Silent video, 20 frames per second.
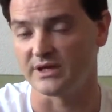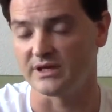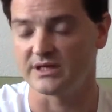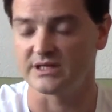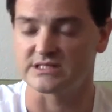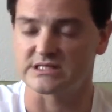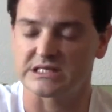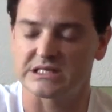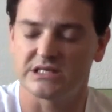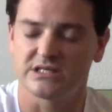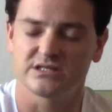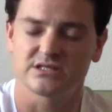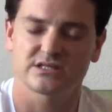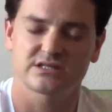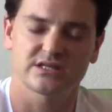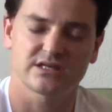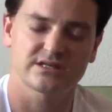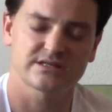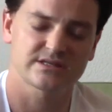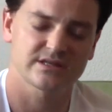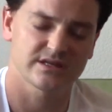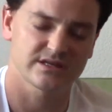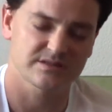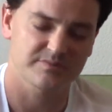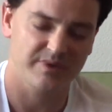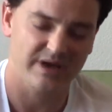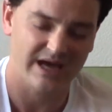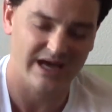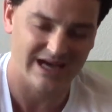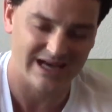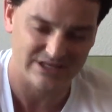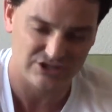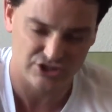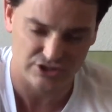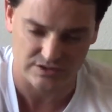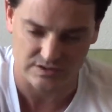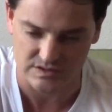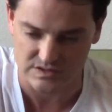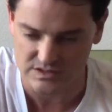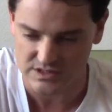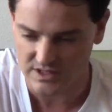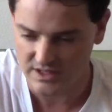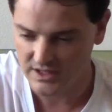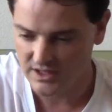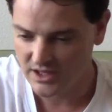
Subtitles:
His instincts and his passions